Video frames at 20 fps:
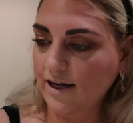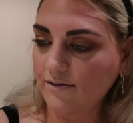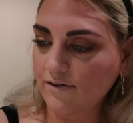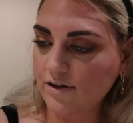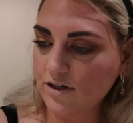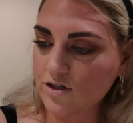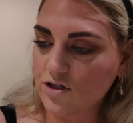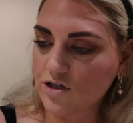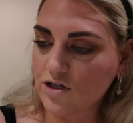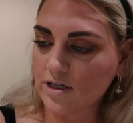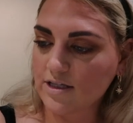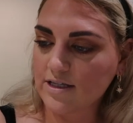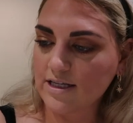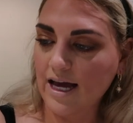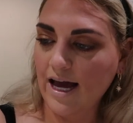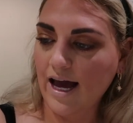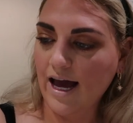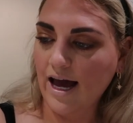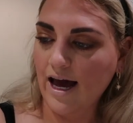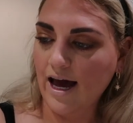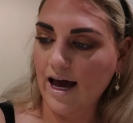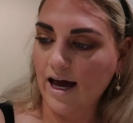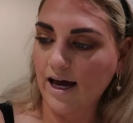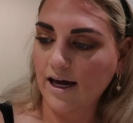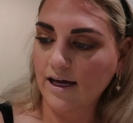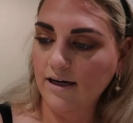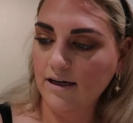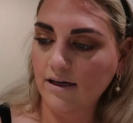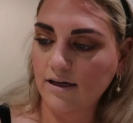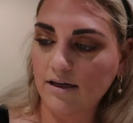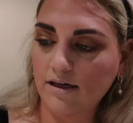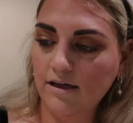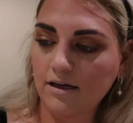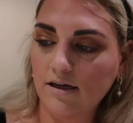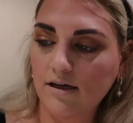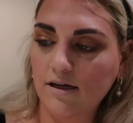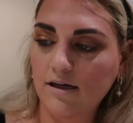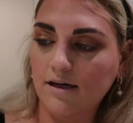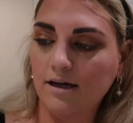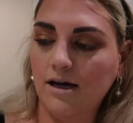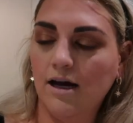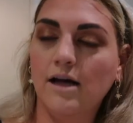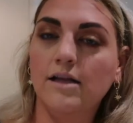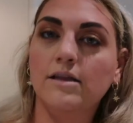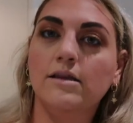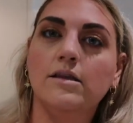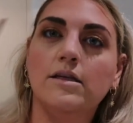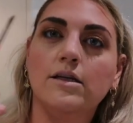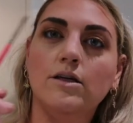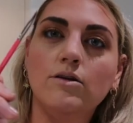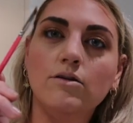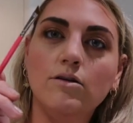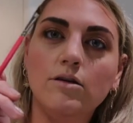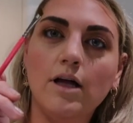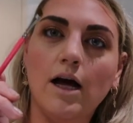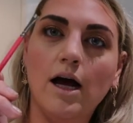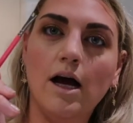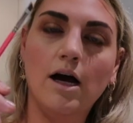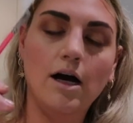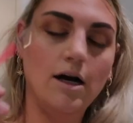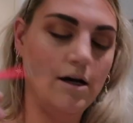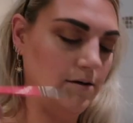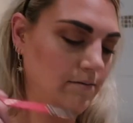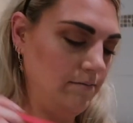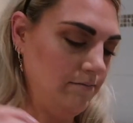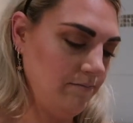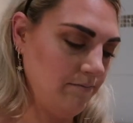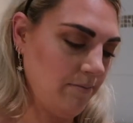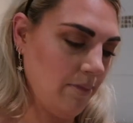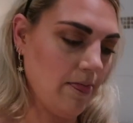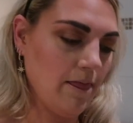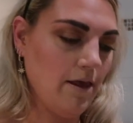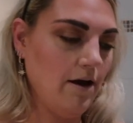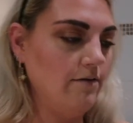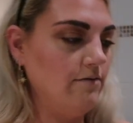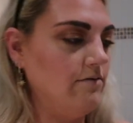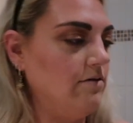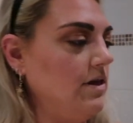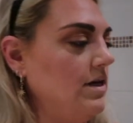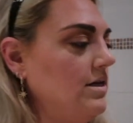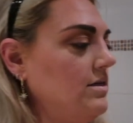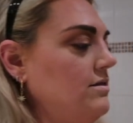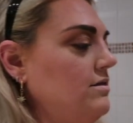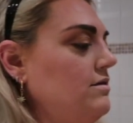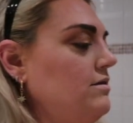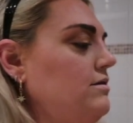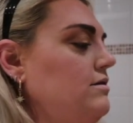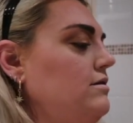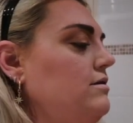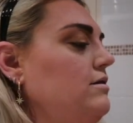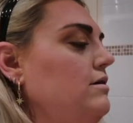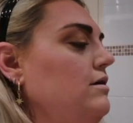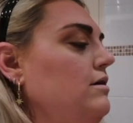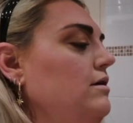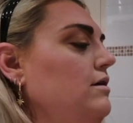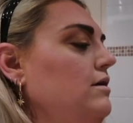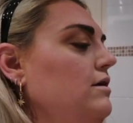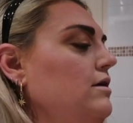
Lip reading: even just add a little of this